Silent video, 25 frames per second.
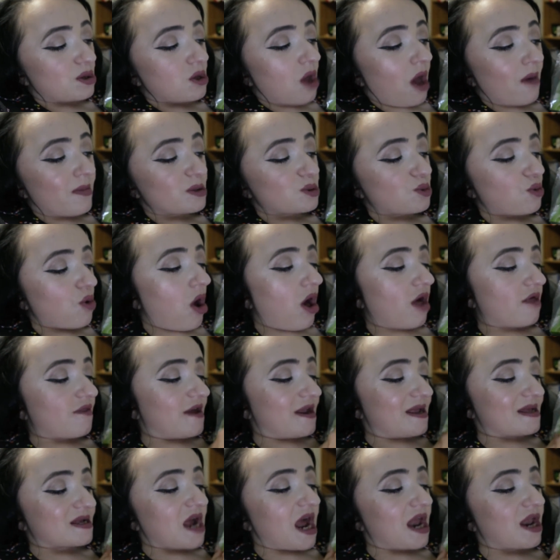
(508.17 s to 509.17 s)
Thomas Roth,
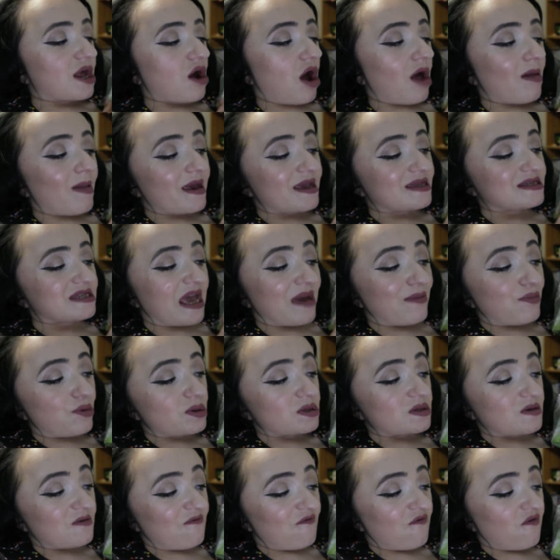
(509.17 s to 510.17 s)
and it's kind of got like
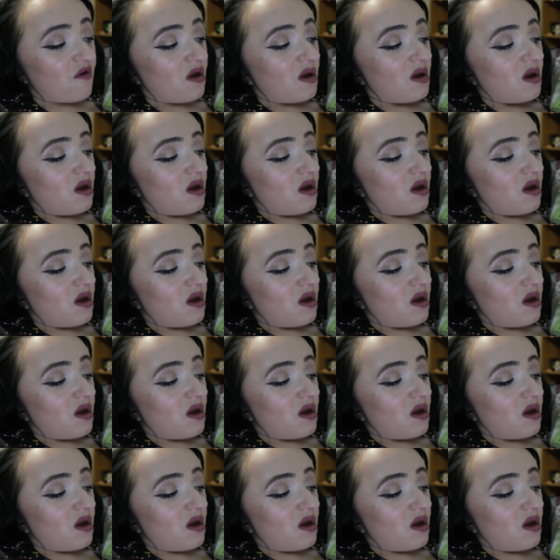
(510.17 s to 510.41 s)
samples of